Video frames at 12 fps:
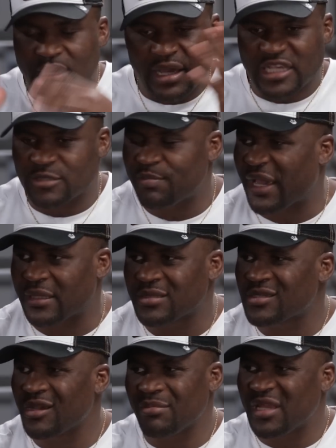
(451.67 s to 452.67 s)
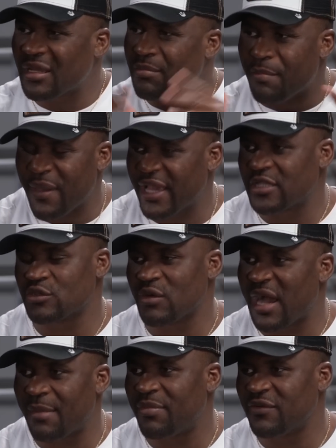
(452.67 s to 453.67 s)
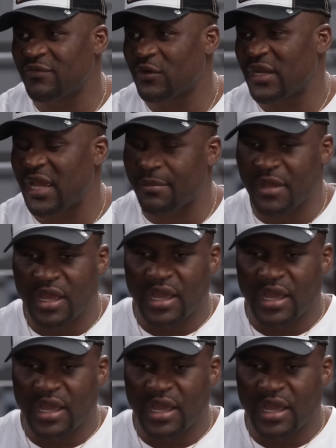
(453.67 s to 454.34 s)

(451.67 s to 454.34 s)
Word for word: expect something right. big to happen for them.